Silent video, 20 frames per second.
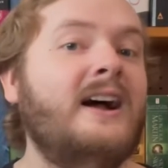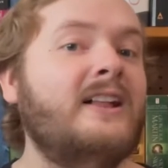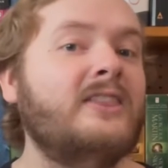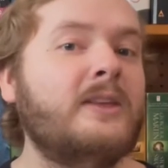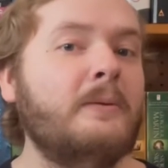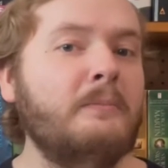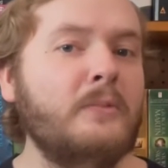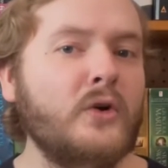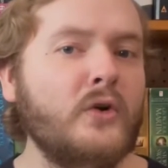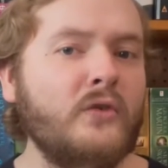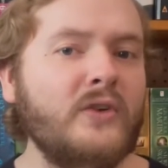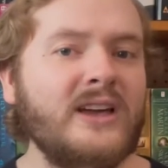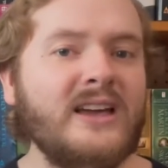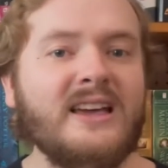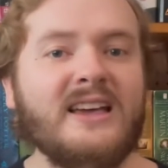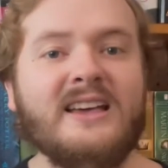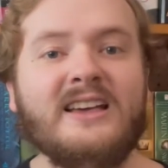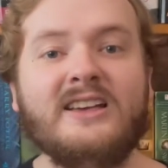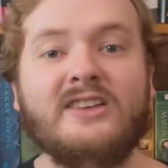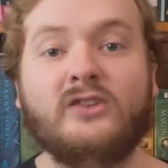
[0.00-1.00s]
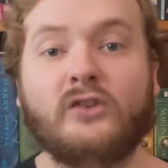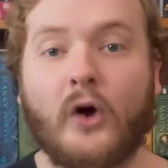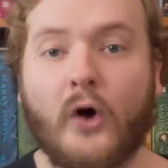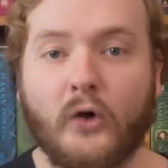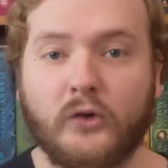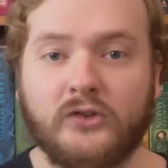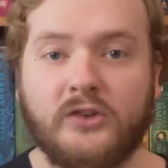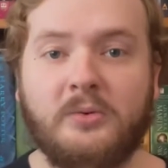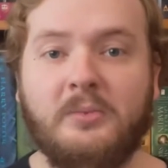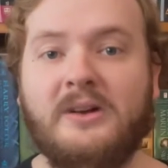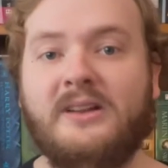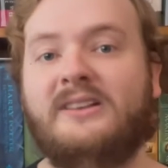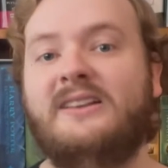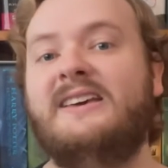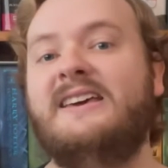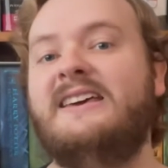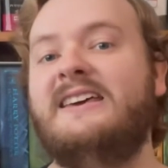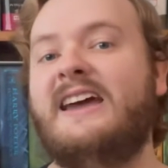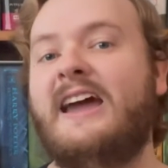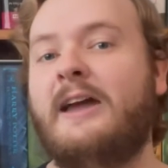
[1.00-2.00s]
The movie is
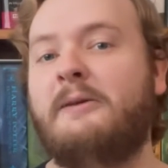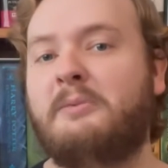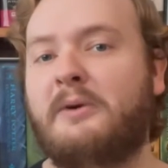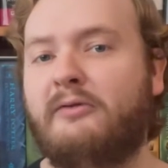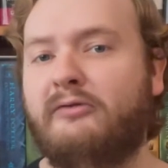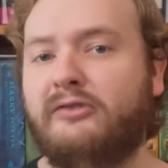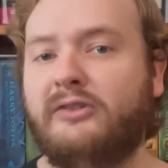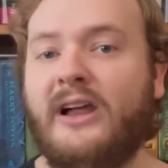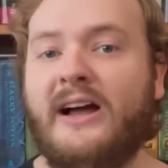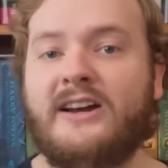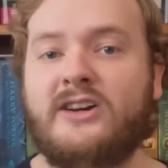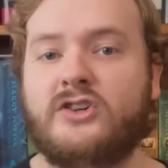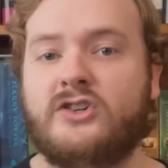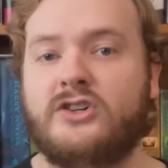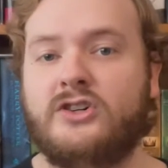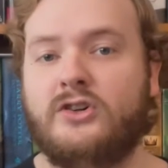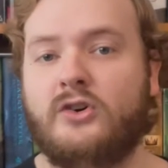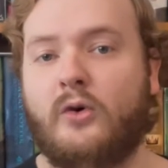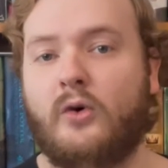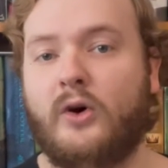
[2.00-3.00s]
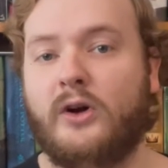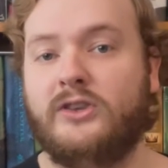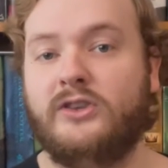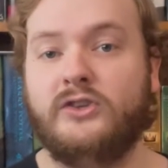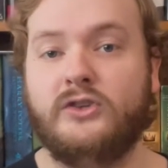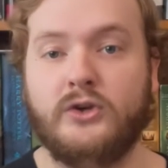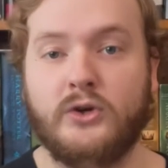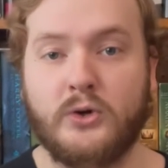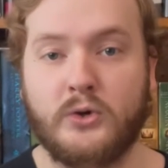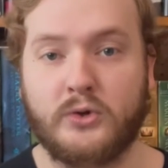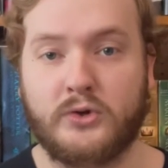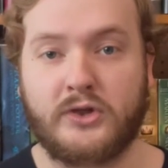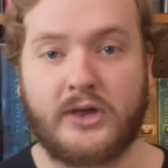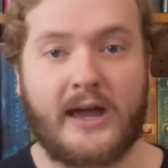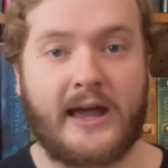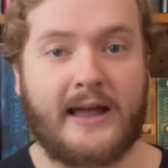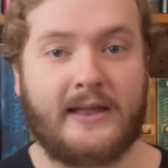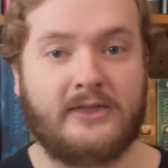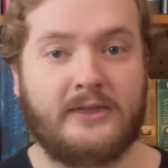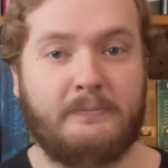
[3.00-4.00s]
ultimately a reflection on youth
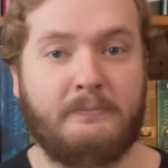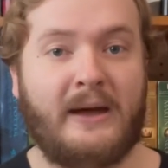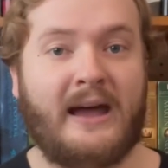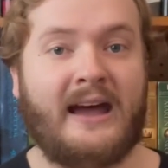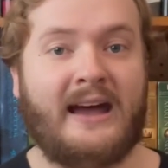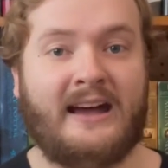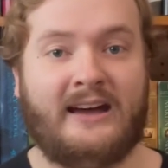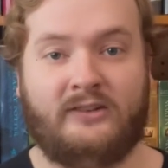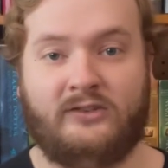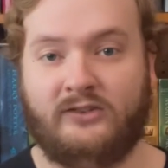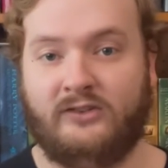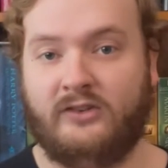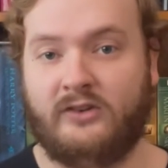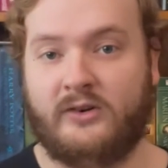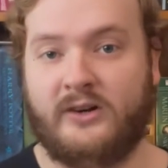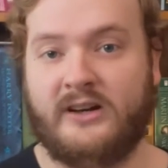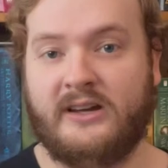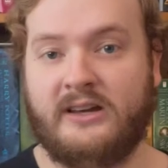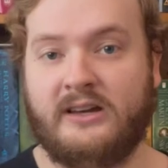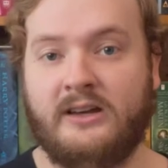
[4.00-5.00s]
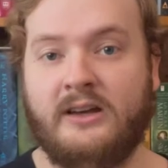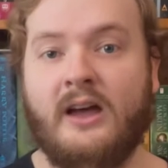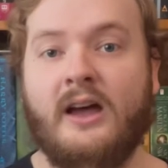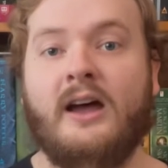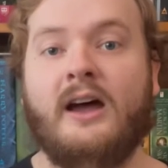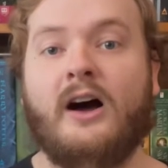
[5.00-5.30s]
and the past during